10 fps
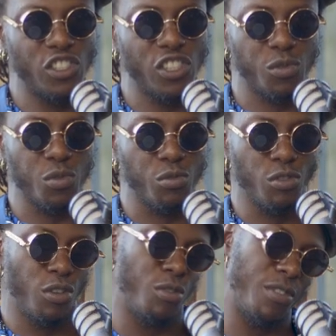It's just we
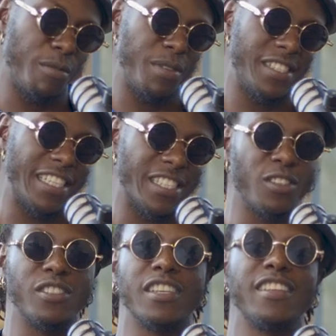could not do the business
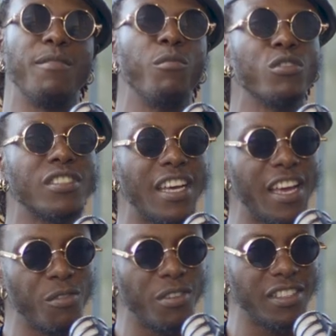because uh, the Most
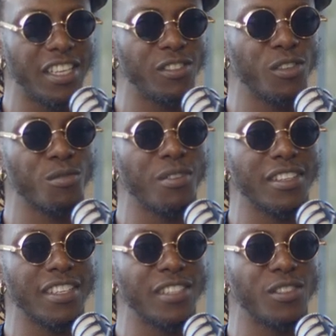High One does not
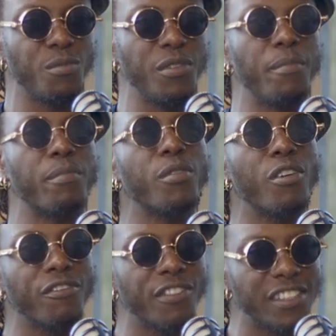want us to be
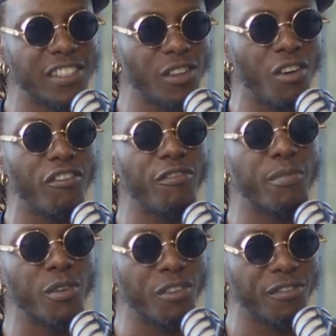prophets of
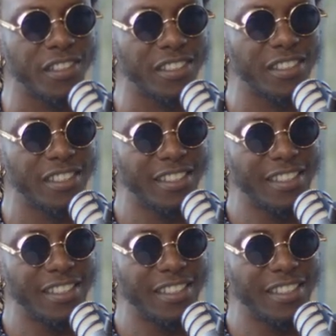profit.